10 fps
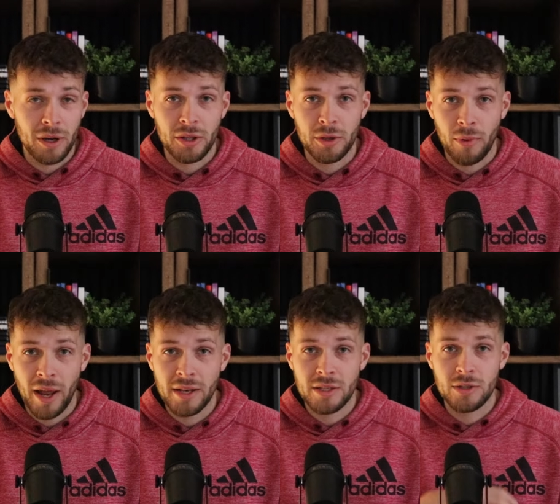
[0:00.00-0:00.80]
the monthly
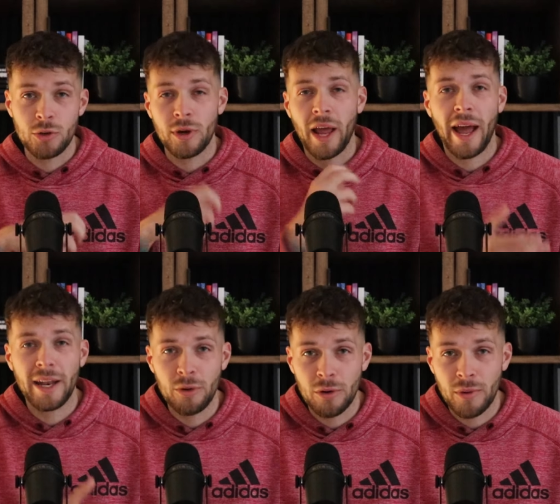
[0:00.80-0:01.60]
rent to an
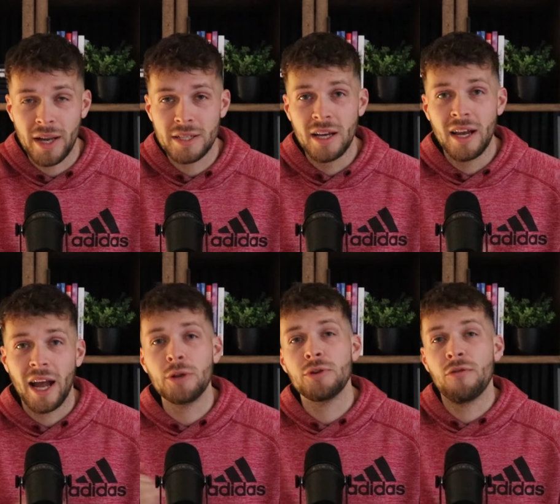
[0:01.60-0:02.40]
annual rent
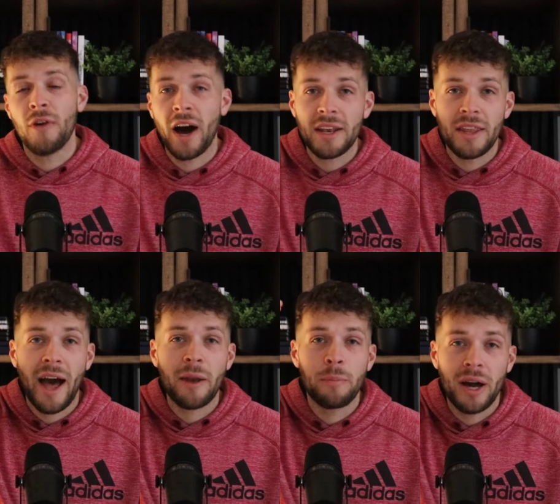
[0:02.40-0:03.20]
and you divide
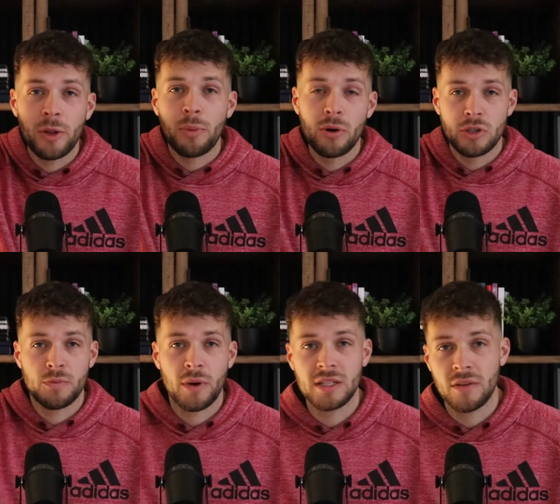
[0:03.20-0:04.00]
that by the
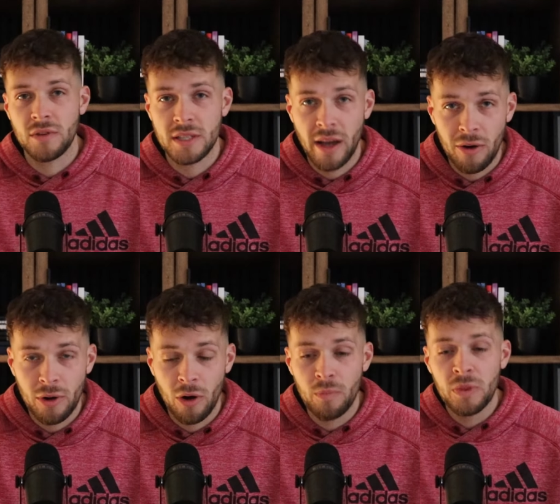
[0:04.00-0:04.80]
purchase price of the
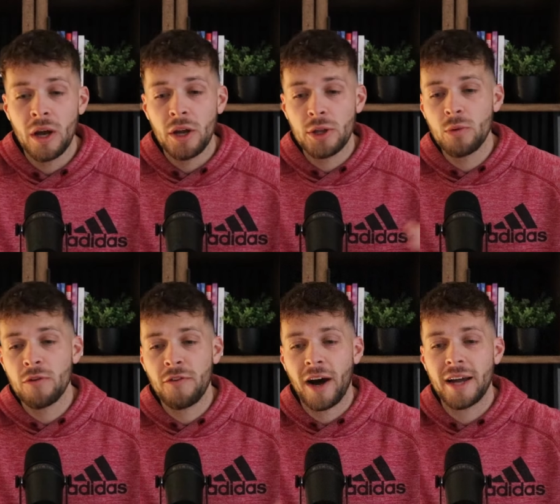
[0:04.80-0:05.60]
townhome, you
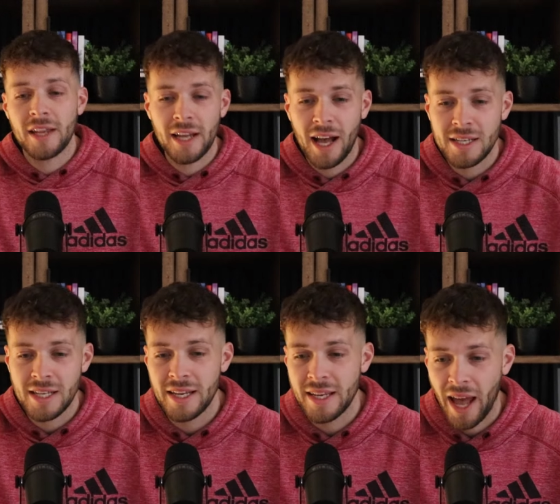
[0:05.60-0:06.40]
will find that it has
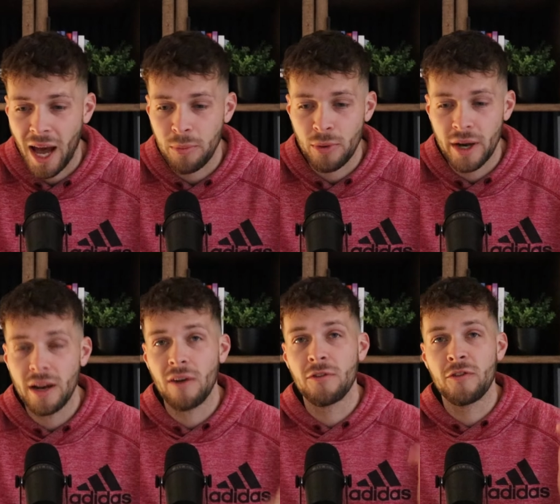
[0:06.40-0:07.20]
a cap
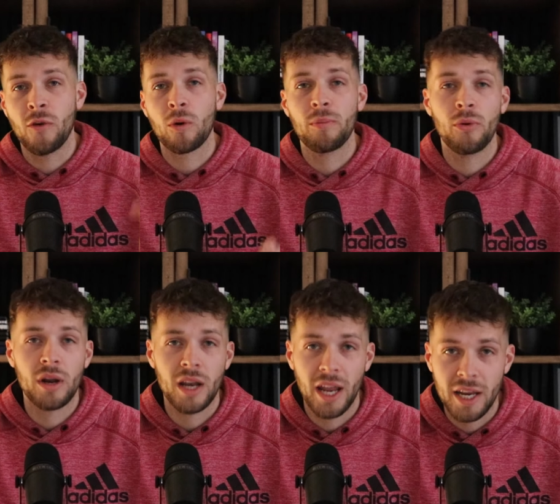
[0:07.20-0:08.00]
rate of four
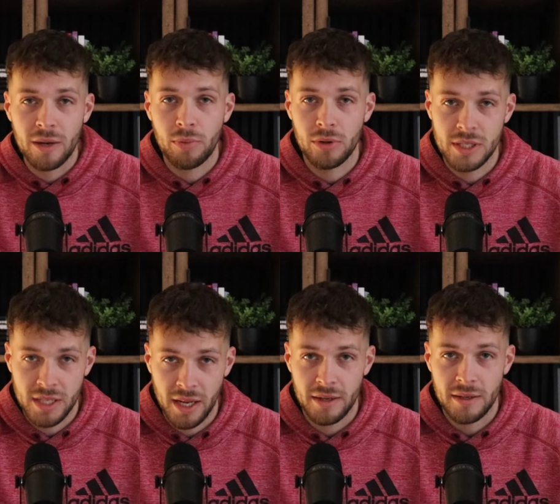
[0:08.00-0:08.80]
point eight
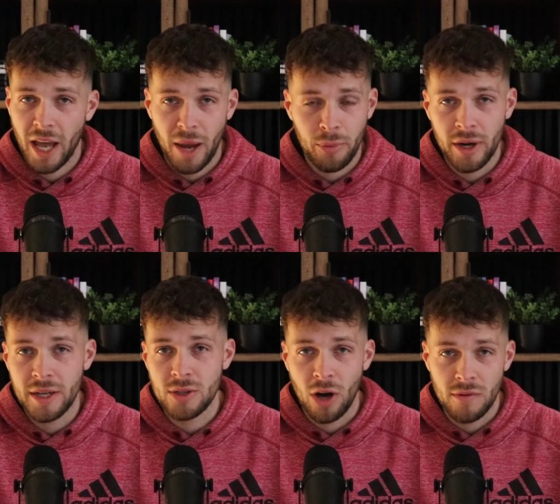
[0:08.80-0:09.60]
percent. Cap rate
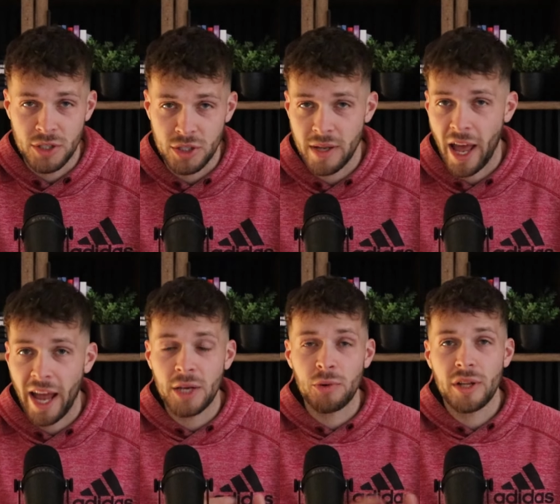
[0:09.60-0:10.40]
is obviously just
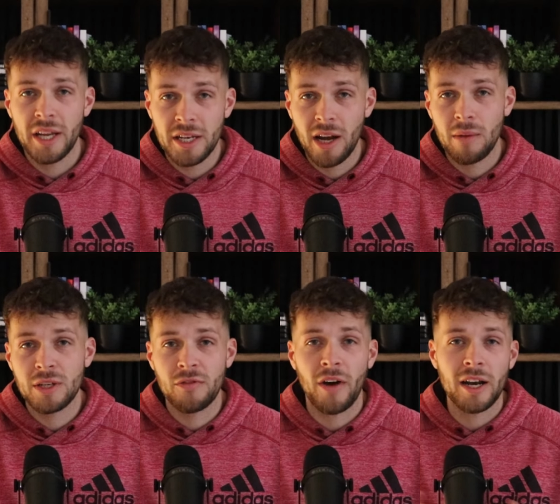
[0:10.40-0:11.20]
annual income
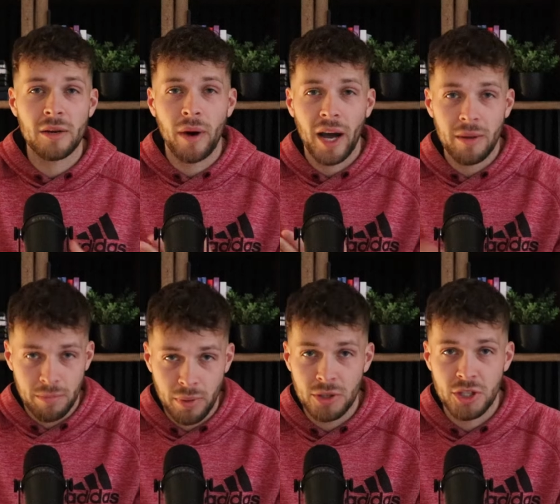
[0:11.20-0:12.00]
divided by
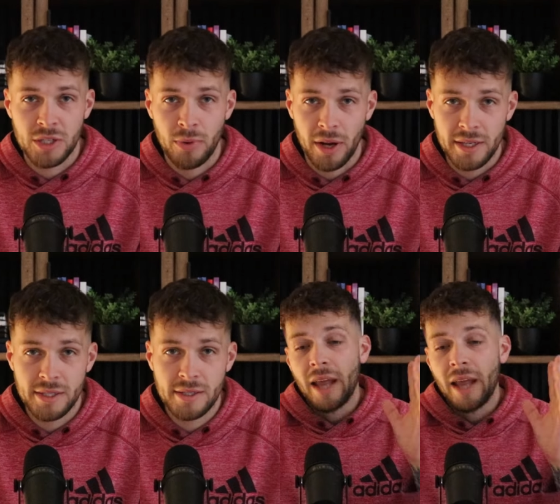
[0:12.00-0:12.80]
purchase
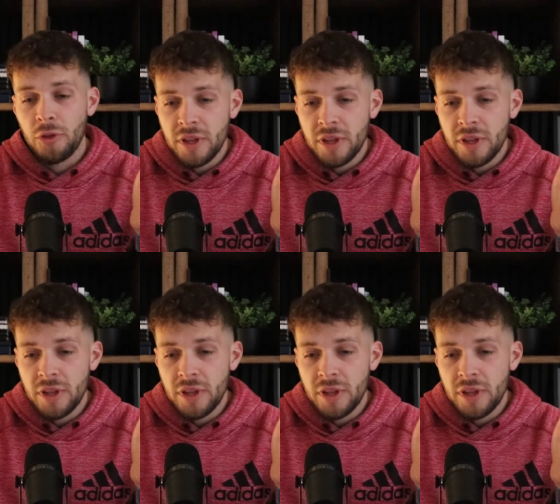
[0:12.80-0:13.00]
price. Now